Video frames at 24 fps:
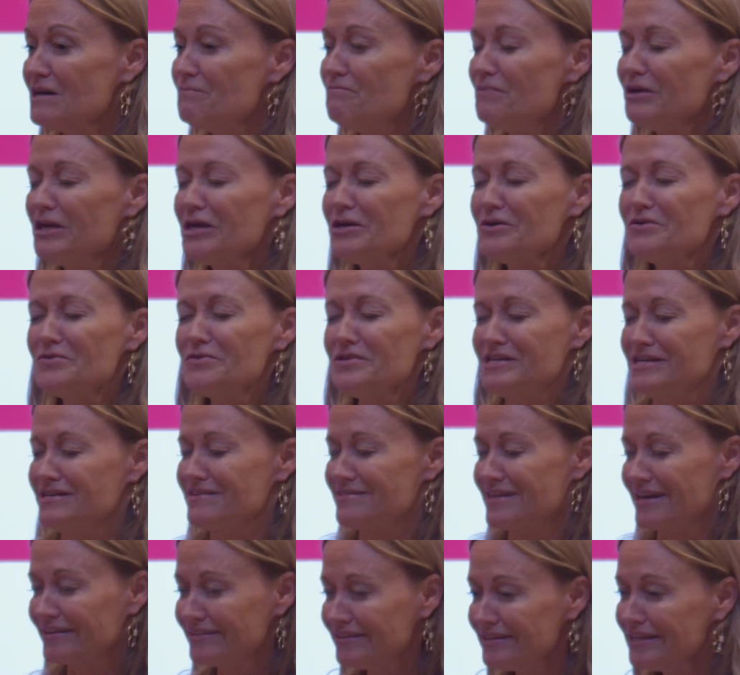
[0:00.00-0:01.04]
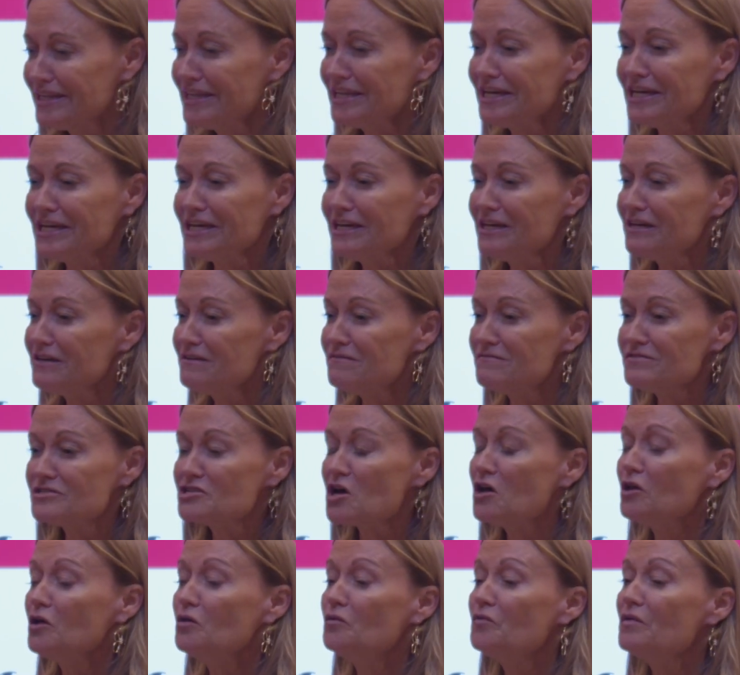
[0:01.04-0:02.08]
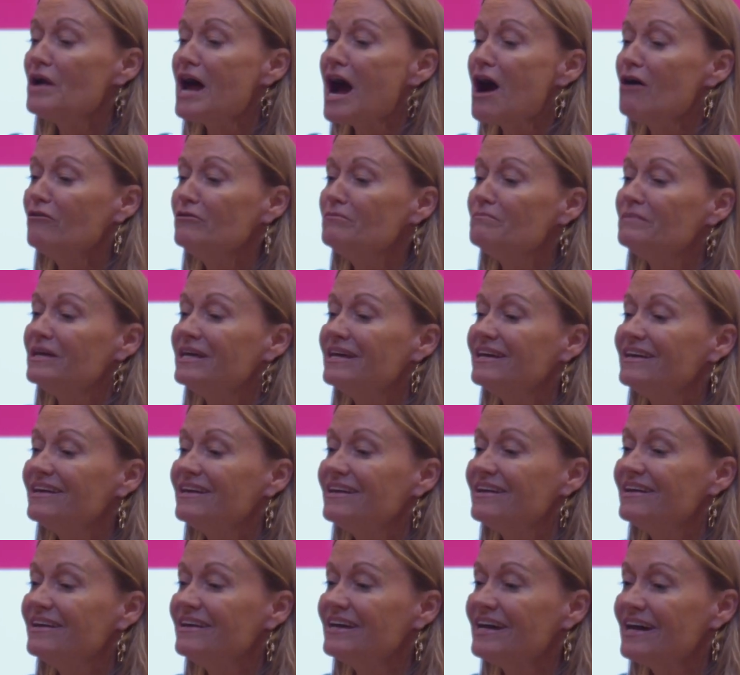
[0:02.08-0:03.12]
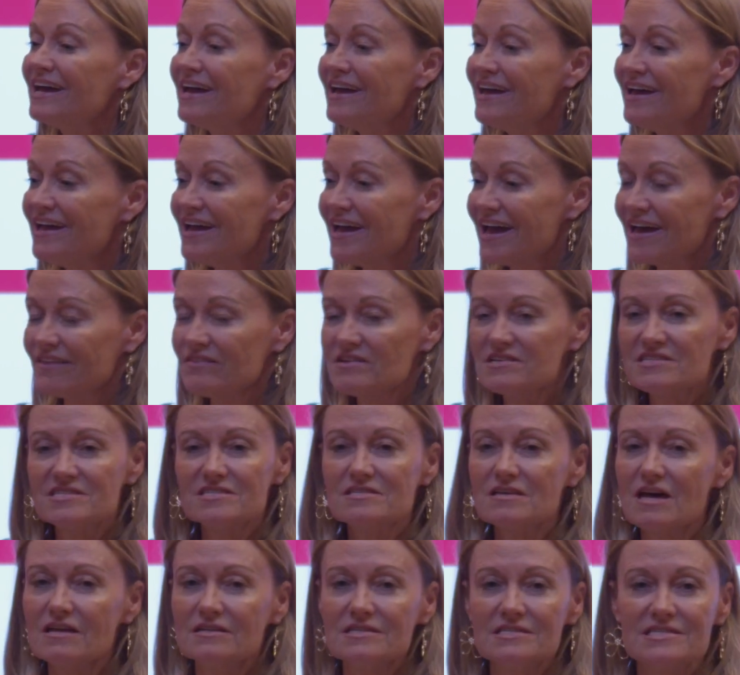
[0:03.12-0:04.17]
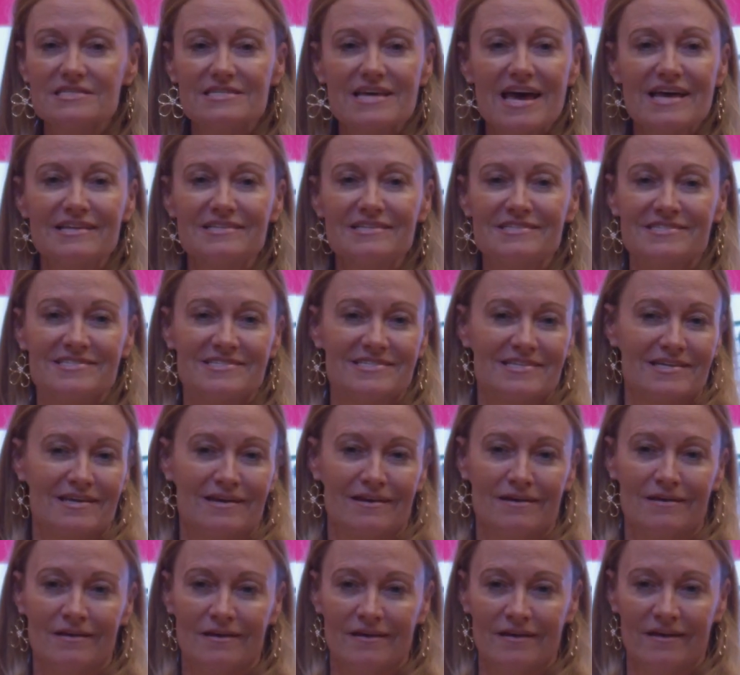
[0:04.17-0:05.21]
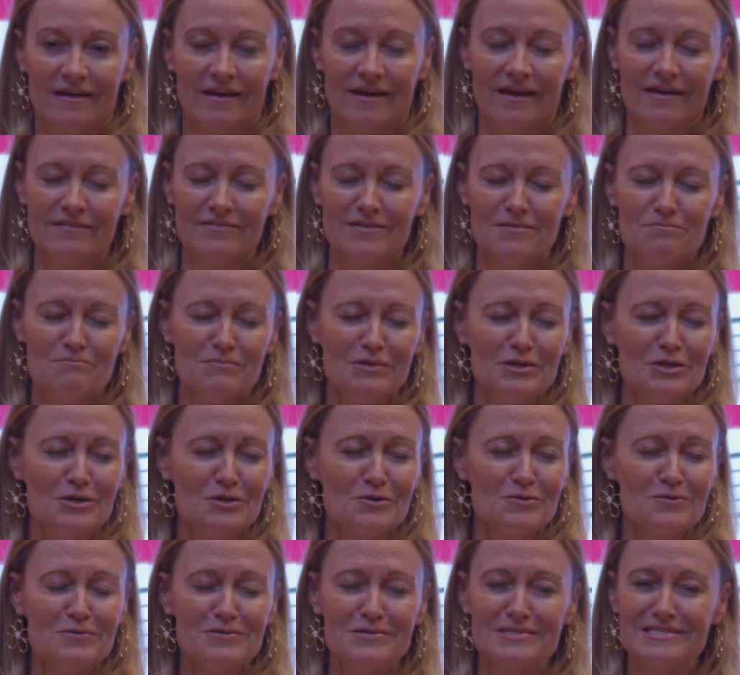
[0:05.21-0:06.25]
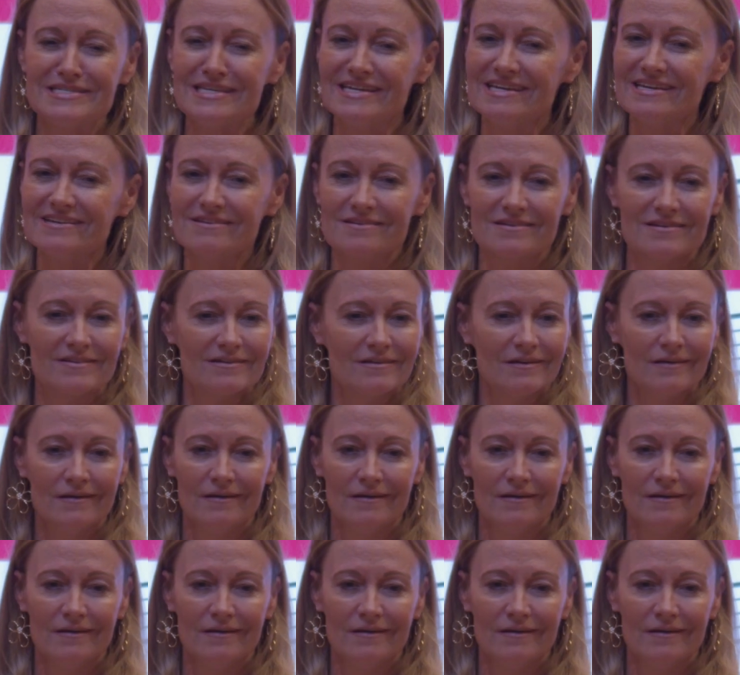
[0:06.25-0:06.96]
the beauty that lives all around me, and the sunsets and the music.